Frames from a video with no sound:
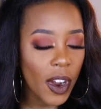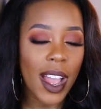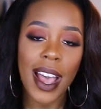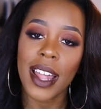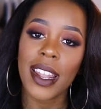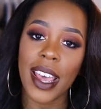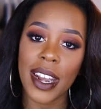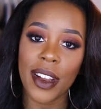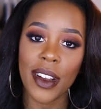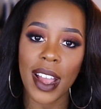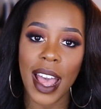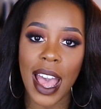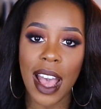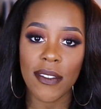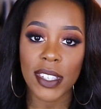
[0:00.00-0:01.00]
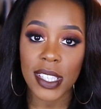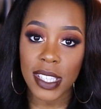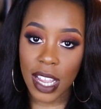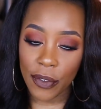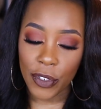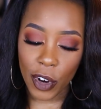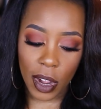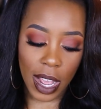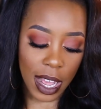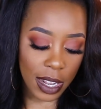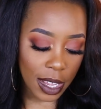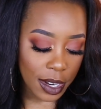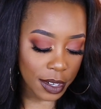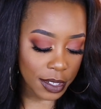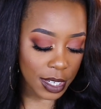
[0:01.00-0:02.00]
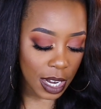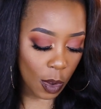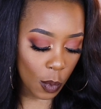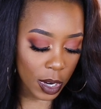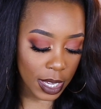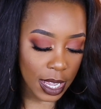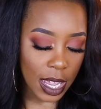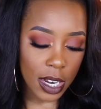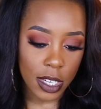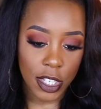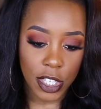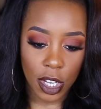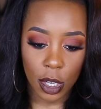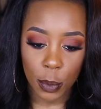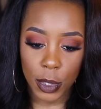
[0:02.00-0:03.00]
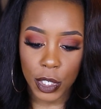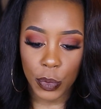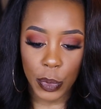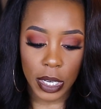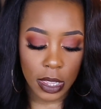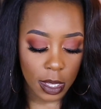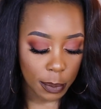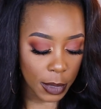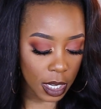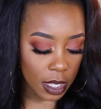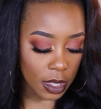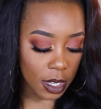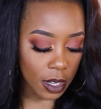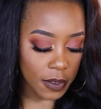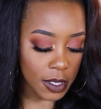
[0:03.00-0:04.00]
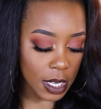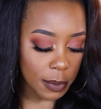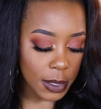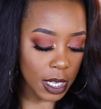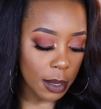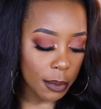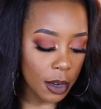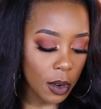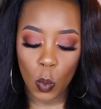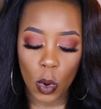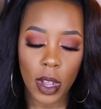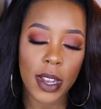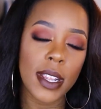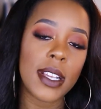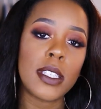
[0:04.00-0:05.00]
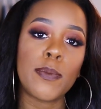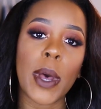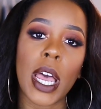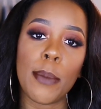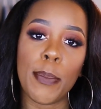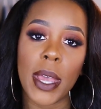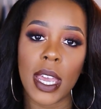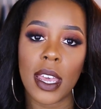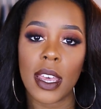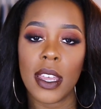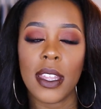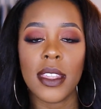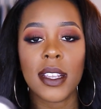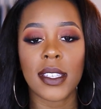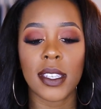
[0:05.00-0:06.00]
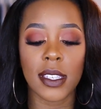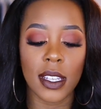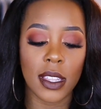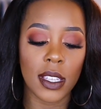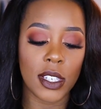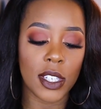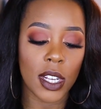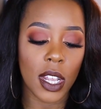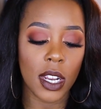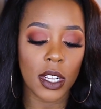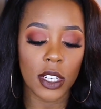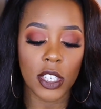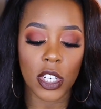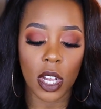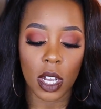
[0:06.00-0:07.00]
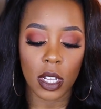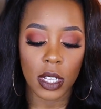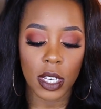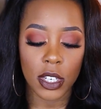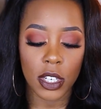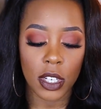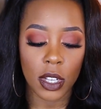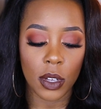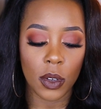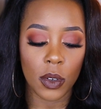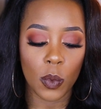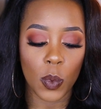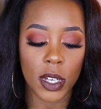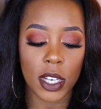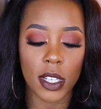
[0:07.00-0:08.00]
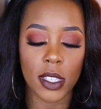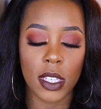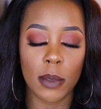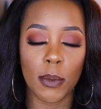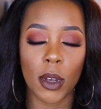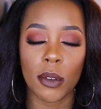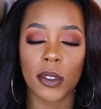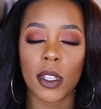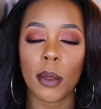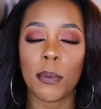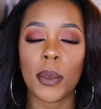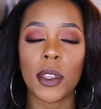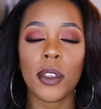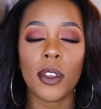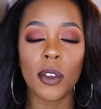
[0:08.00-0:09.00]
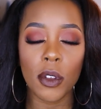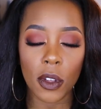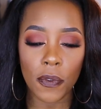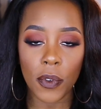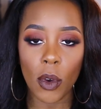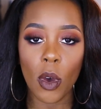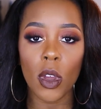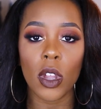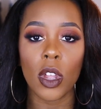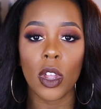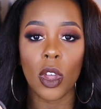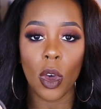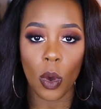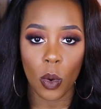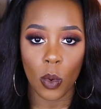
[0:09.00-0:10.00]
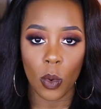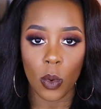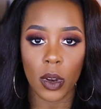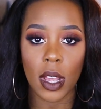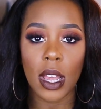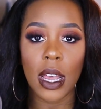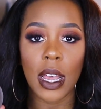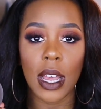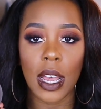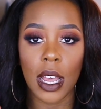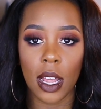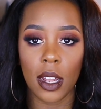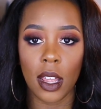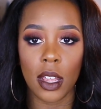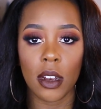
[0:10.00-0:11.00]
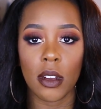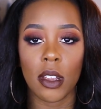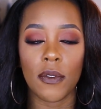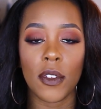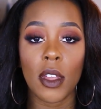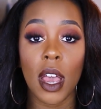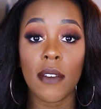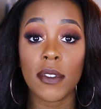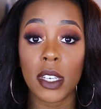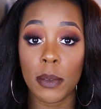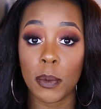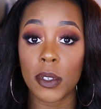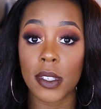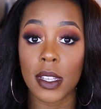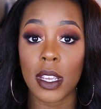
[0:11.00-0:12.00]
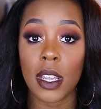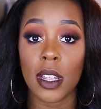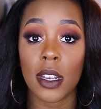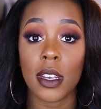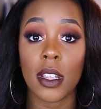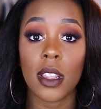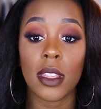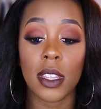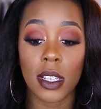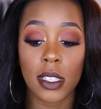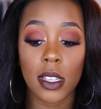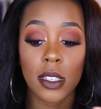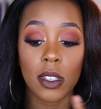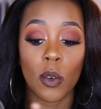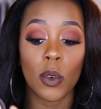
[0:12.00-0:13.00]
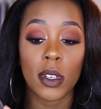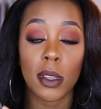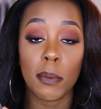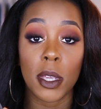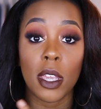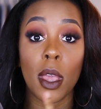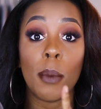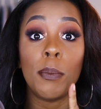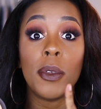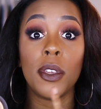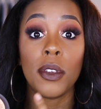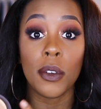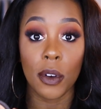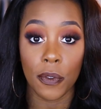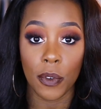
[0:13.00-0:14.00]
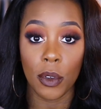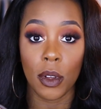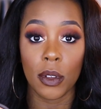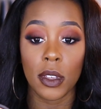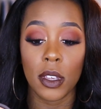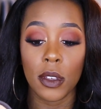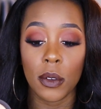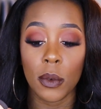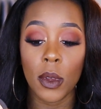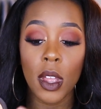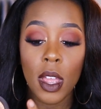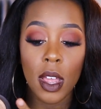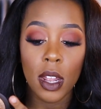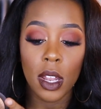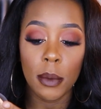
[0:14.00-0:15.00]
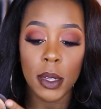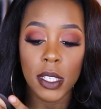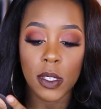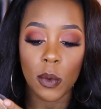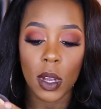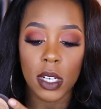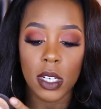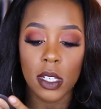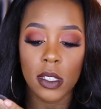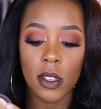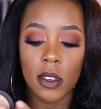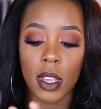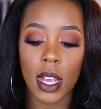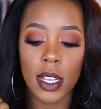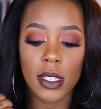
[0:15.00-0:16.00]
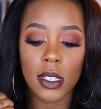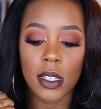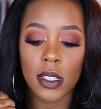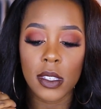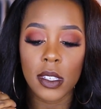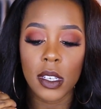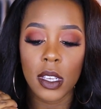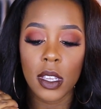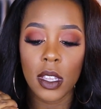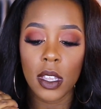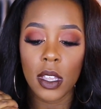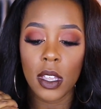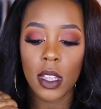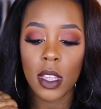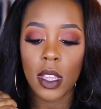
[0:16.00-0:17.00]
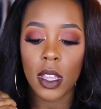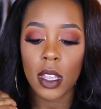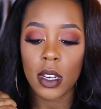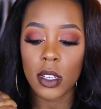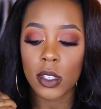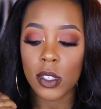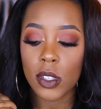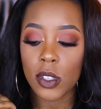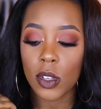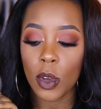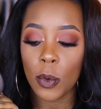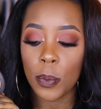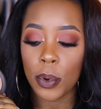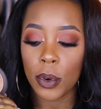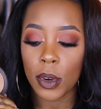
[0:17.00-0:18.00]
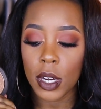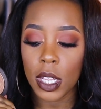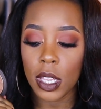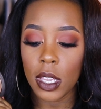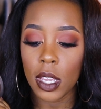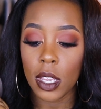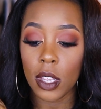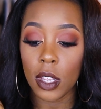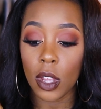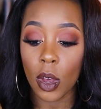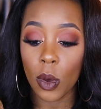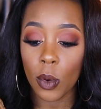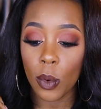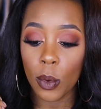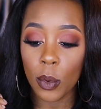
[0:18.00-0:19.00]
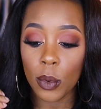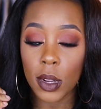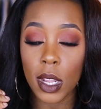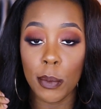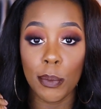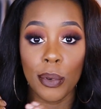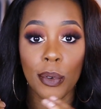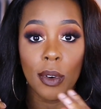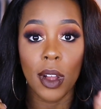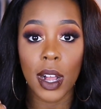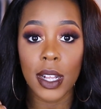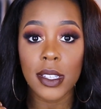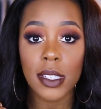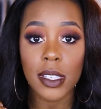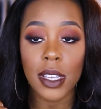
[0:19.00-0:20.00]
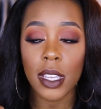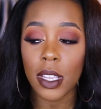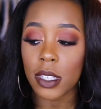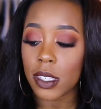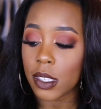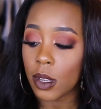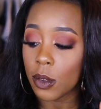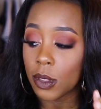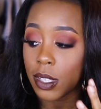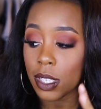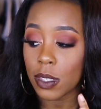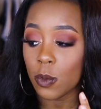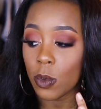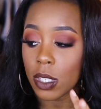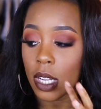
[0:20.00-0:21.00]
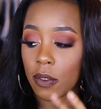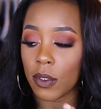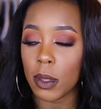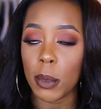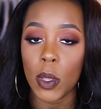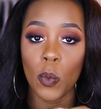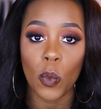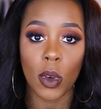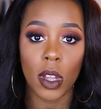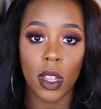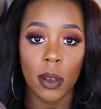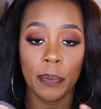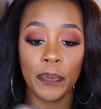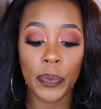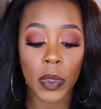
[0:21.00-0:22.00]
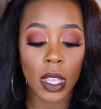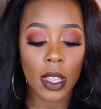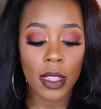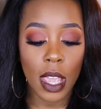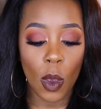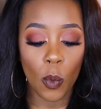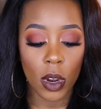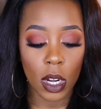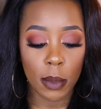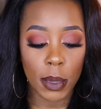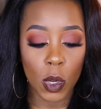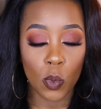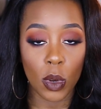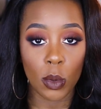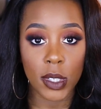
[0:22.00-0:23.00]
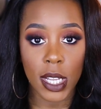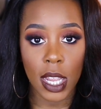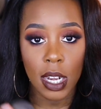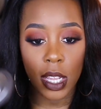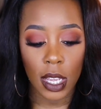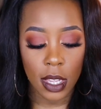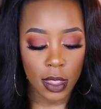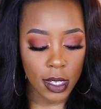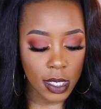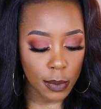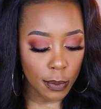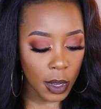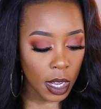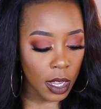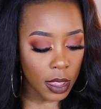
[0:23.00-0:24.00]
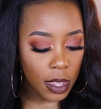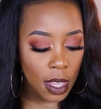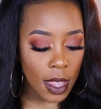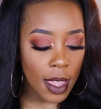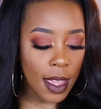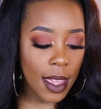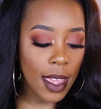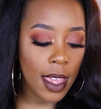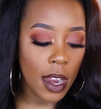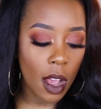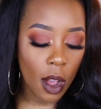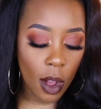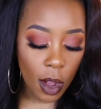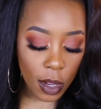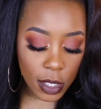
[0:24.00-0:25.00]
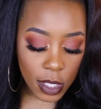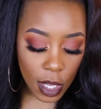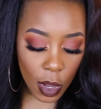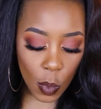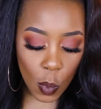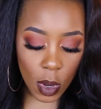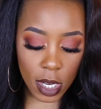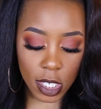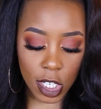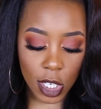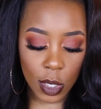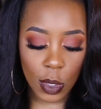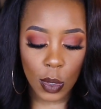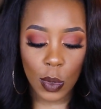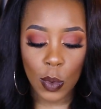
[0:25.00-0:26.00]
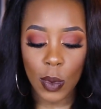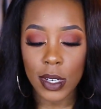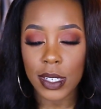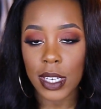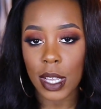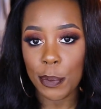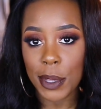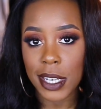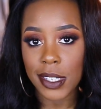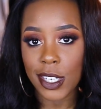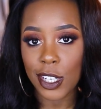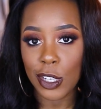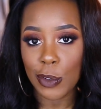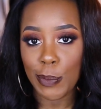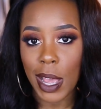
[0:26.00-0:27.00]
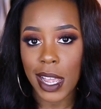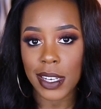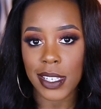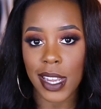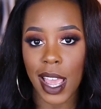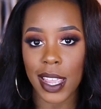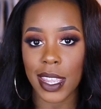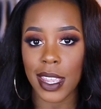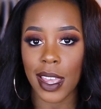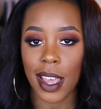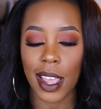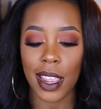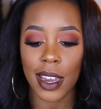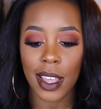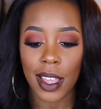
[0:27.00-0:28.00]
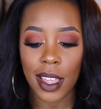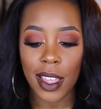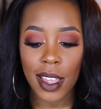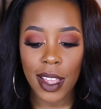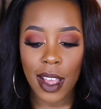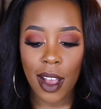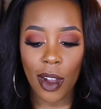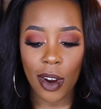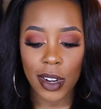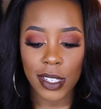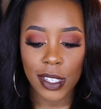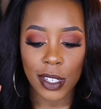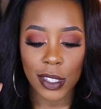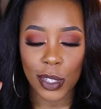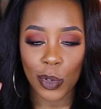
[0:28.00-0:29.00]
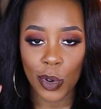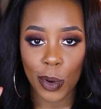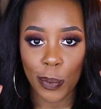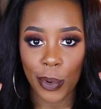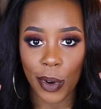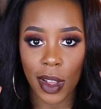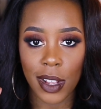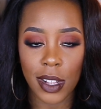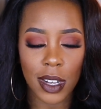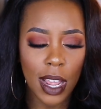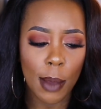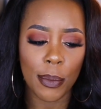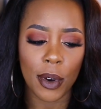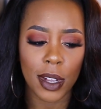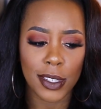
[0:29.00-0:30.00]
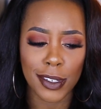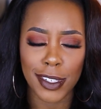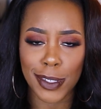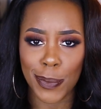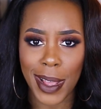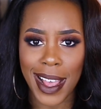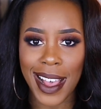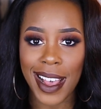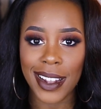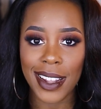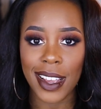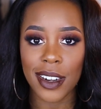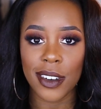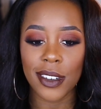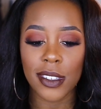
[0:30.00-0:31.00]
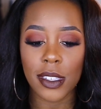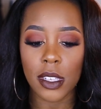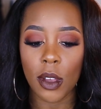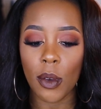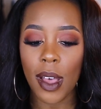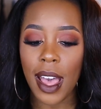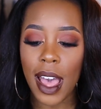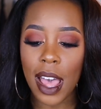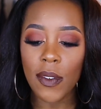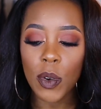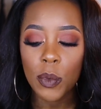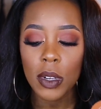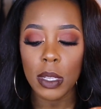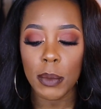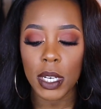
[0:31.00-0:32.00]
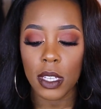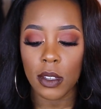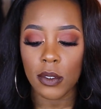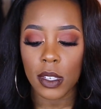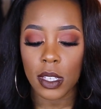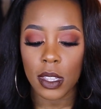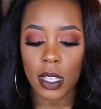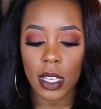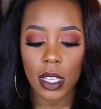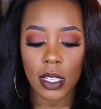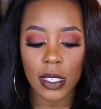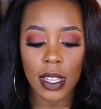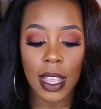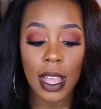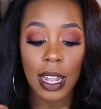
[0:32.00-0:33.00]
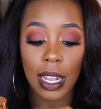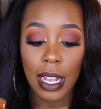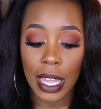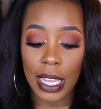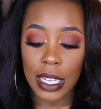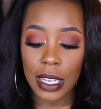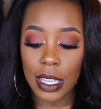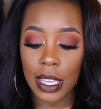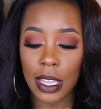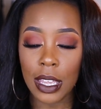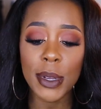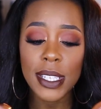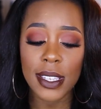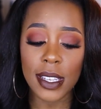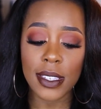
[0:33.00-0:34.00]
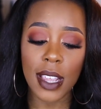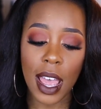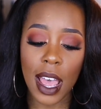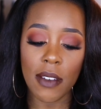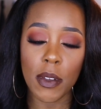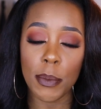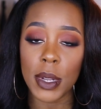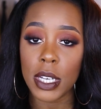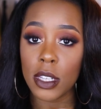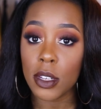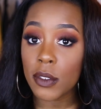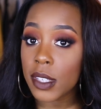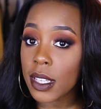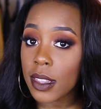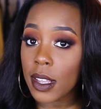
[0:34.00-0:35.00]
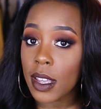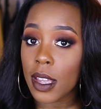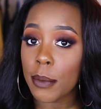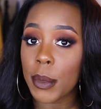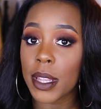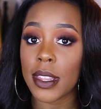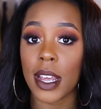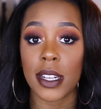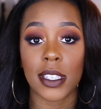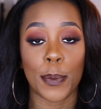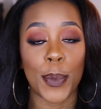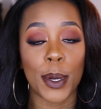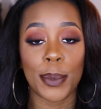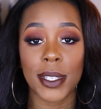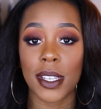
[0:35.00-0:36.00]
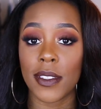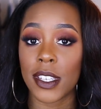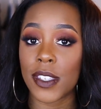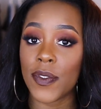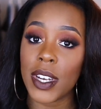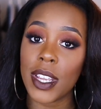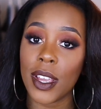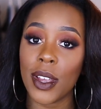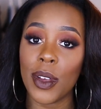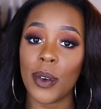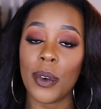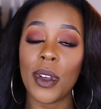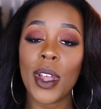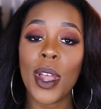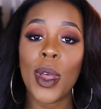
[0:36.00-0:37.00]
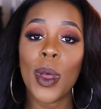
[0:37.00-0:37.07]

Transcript: for highlighter, I have several highlighters that I wanna kinda juggle between the month of September. One is by Becca and this is in the shade Chocolate Geode, which is the most beautiful gold highlighter. If you have deeper skin, this going to be beautiful on you. Let me swatch it so you guys can see it. It is so pretty and gold and bronzy. So this will definitely be one that we're going to be rotating this month. And I also want to dip into my Jackie Aina Artist Couture, bron not bronzers, but highlighters. So I haven't really been using these lately, but since I haven't been using them, that is the purpose of this video.